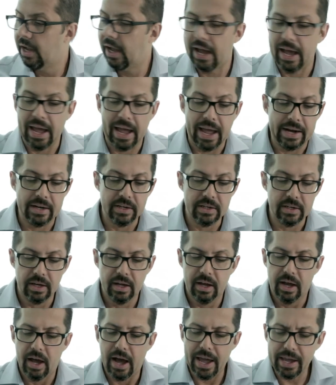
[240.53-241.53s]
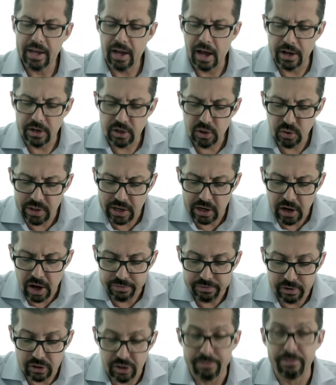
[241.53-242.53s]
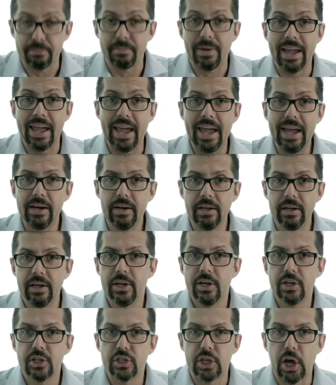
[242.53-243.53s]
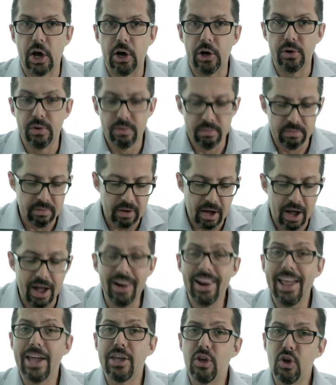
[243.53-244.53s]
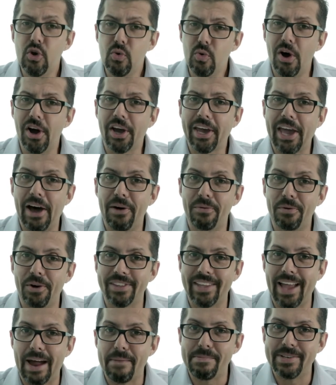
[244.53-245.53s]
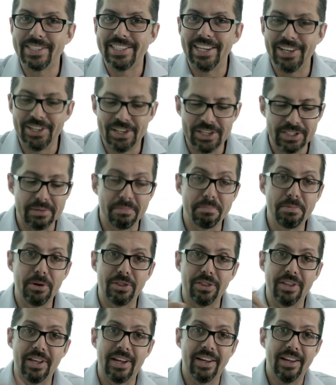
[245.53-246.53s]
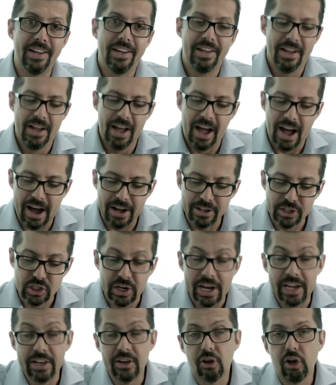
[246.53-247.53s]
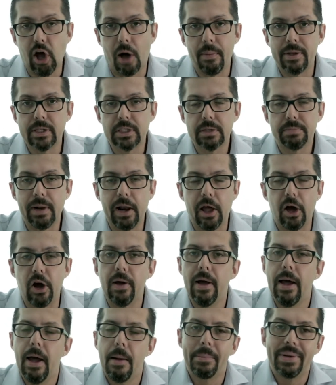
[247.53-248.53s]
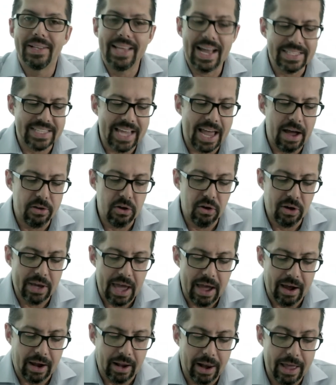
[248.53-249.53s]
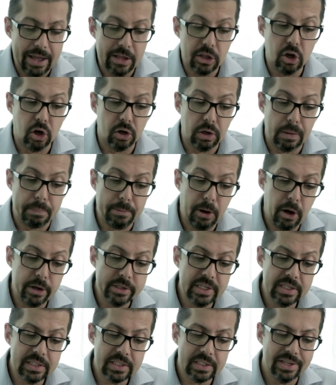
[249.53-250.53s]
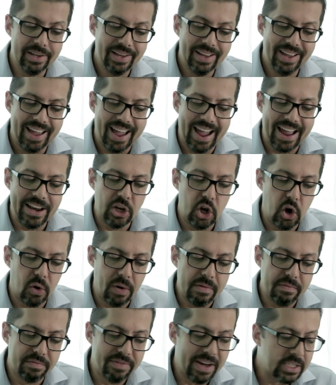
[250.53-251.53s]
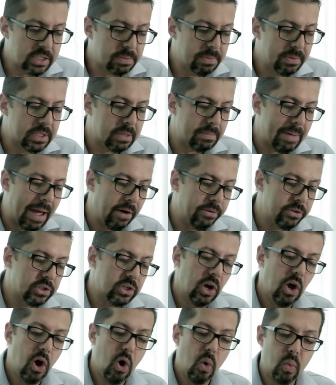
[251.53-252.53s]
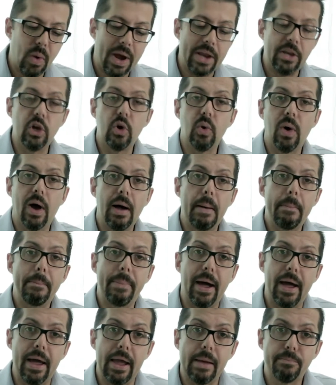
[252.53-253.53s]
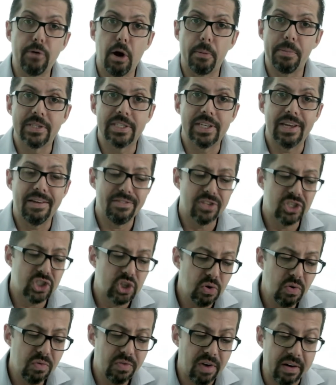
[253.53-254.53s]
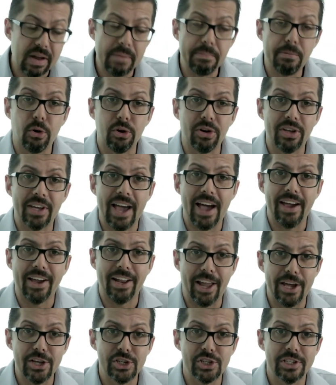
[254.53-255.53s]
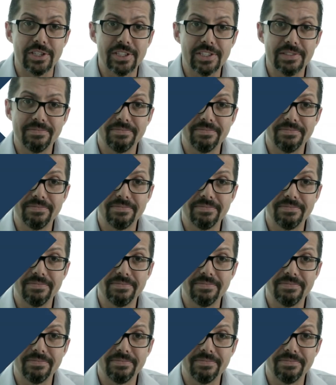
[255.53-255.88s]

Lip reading: and I can't do that off the top of my head, so I'll let you work out what that percentage is and put the answer in the comments below. But that's how you calculate your deposits and your investment amount when you are buying property. Two very important calculations.